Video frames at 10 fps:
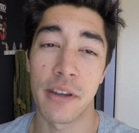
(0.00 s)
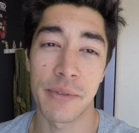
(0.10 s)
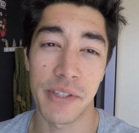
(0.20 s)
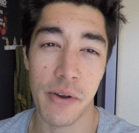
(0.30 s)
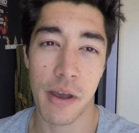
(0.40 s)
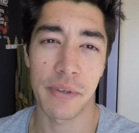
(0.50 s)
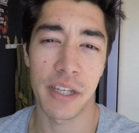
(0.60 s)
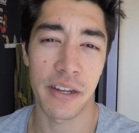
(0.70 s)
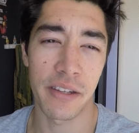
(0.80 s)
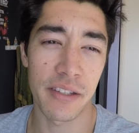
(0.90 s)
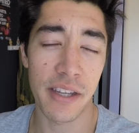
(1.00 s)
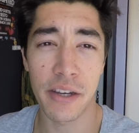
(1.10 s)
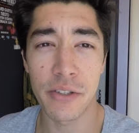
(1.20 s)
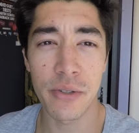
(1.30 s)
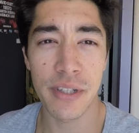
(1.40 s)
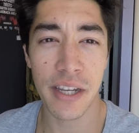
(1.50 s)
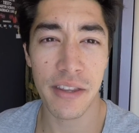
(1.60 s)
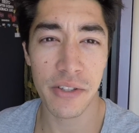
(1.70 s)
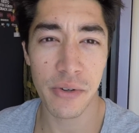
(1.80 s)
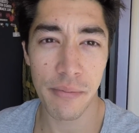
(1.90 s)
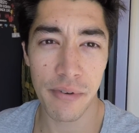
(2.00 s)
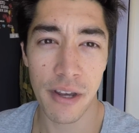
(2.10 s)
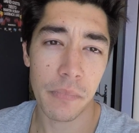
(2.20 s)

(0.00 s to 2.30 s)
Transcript: I'm so happy I decided to take this trip.